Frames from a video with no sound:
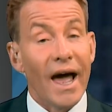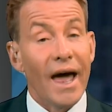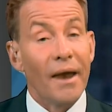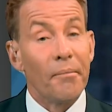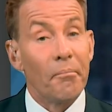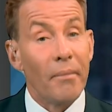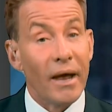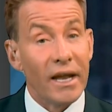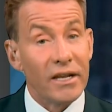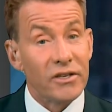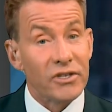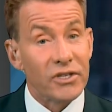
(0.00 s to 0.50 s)

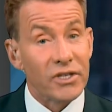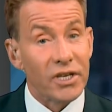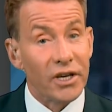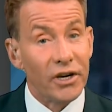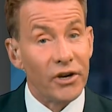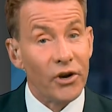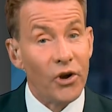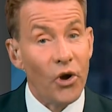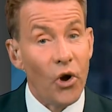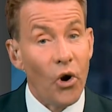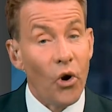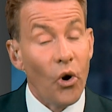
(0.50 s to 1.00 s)
and
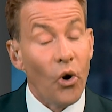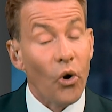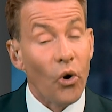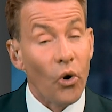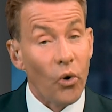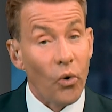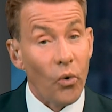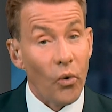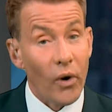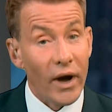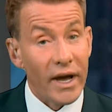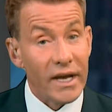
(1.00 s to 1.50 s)
medicine
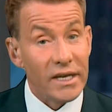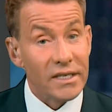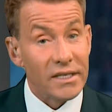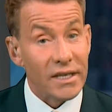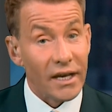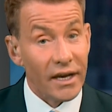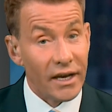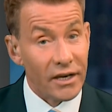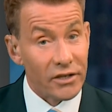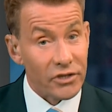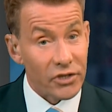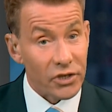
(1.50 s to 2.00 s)
always
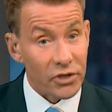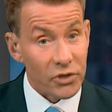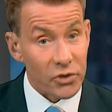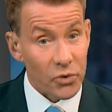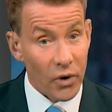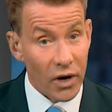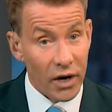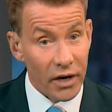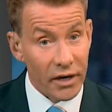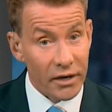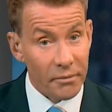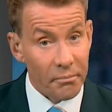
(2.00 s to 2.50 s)

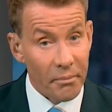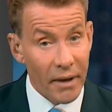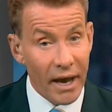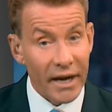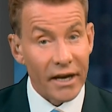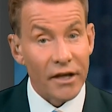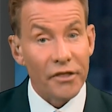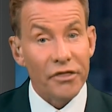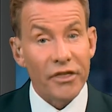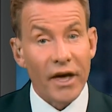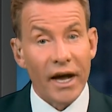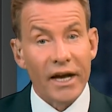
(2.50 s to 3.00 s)
intertwine.
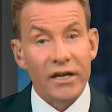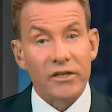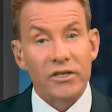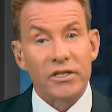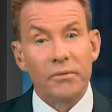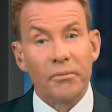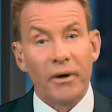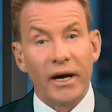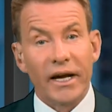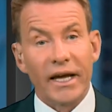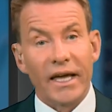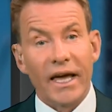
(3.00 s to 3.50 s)
Many thanks
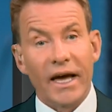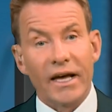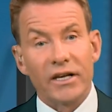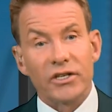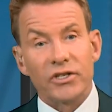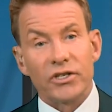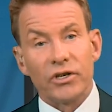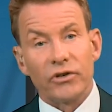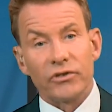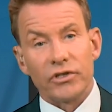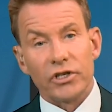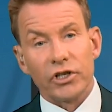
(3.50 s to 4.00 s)
to my
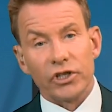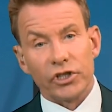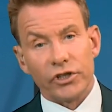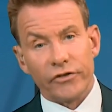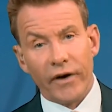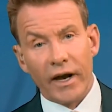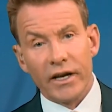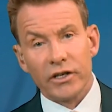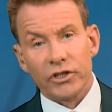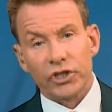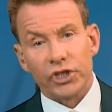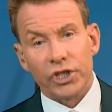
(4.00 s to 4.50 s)
guests, Dr.
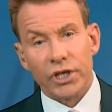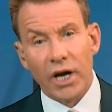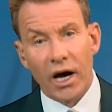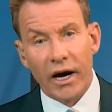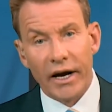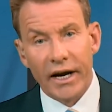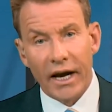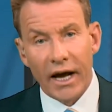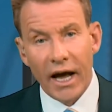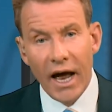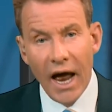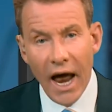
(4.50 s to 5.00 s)
Sven
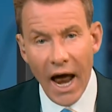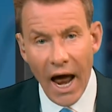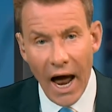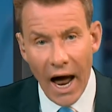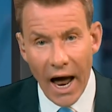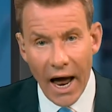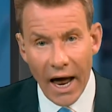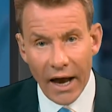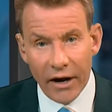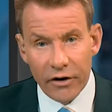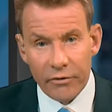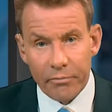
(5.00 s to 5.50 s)
Schneider
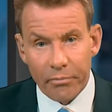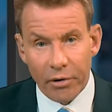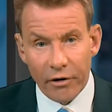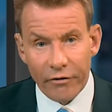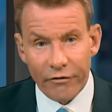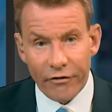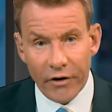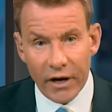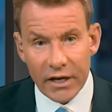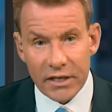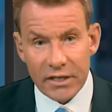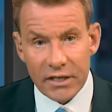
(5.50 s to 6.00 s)
and
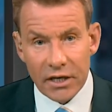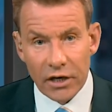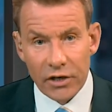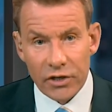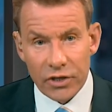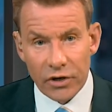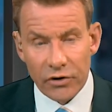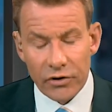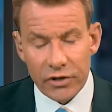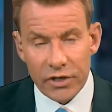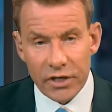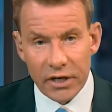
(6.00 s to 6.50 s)
Professor
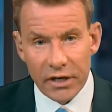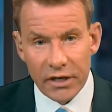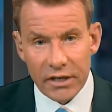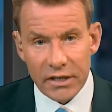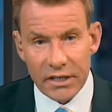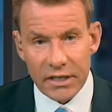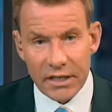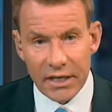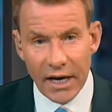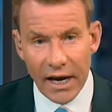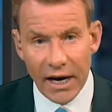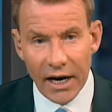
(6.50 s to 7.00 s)
Dr.
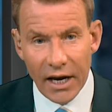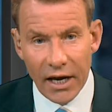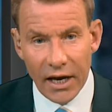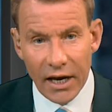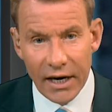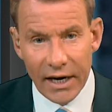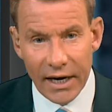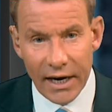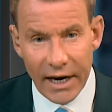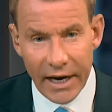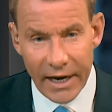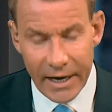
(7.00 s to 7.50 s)
Stella
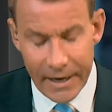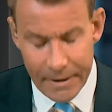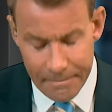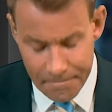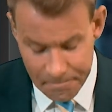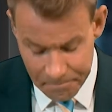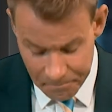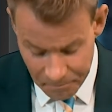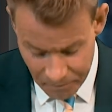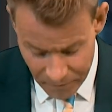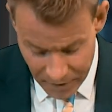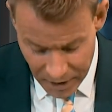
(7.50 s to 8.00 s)
Lee.
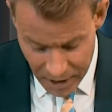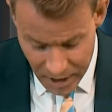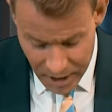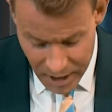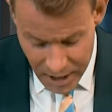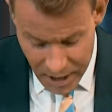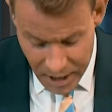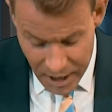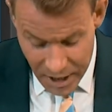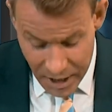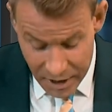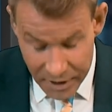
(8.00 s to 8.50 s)

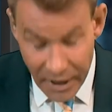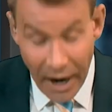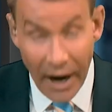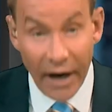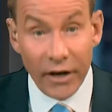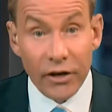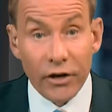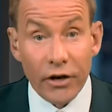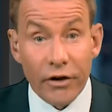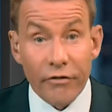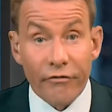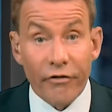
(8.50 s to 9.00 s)
Now
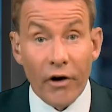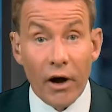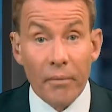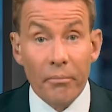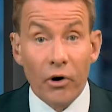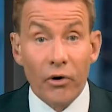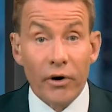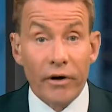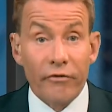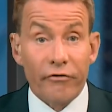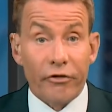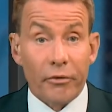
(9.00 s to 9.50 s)
you can find
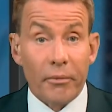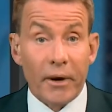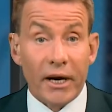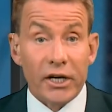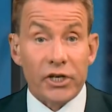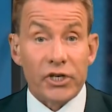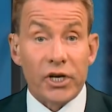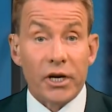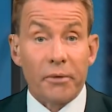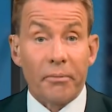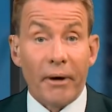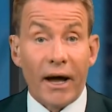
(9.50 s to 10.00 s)
more
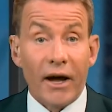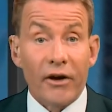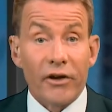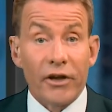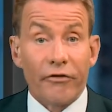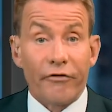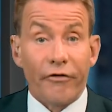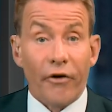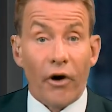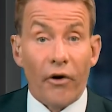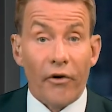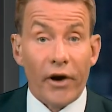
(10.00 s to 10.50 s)
information about
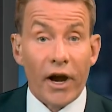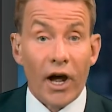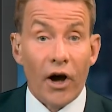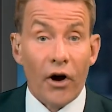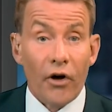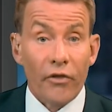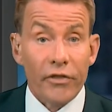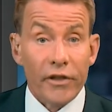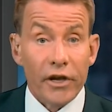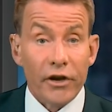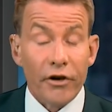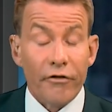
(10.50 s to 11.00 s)
EUFOREA
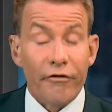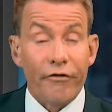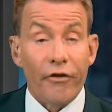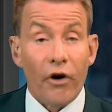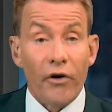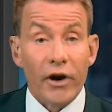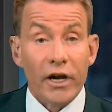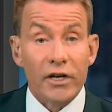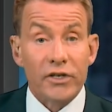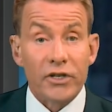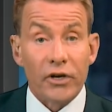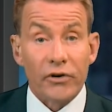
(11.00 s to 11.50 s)
on the
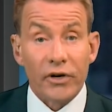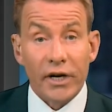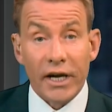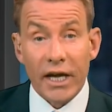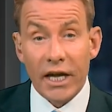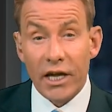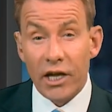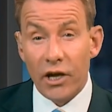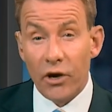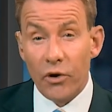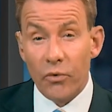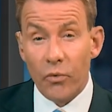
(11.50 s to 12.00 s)

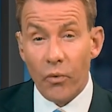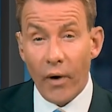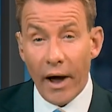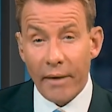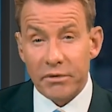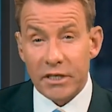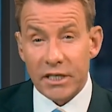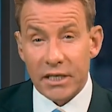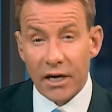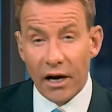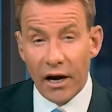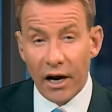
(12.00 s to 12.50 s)
EUFOREA.eu
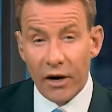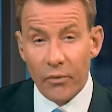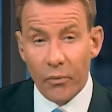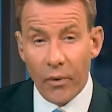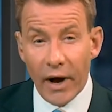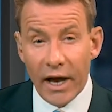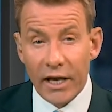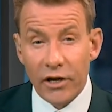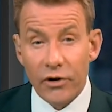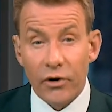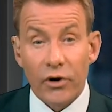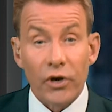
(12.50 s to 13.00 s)
website,
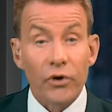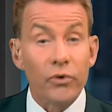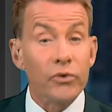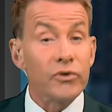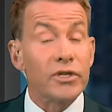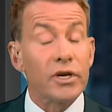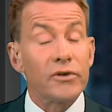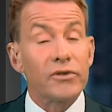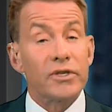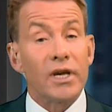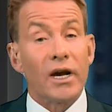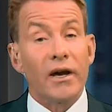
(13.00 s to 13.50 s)
where you can
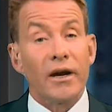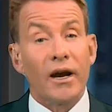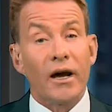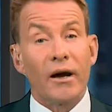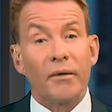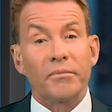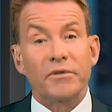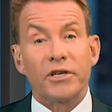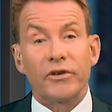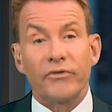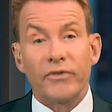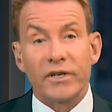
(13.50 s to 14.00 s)
also sign
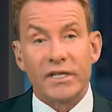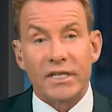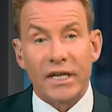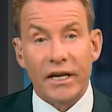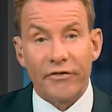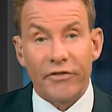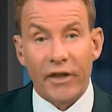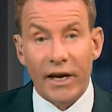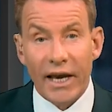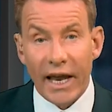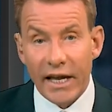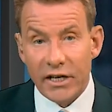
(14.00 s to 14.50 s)
up to
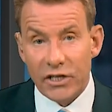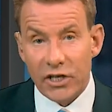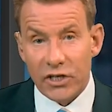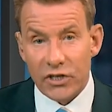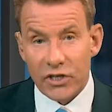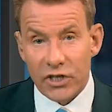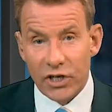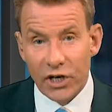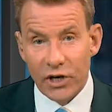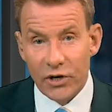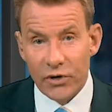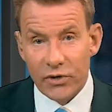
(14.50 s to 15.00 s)
receive the
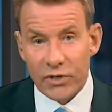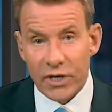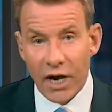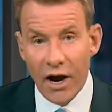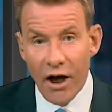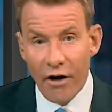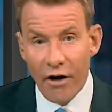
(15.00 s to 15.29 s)
latest news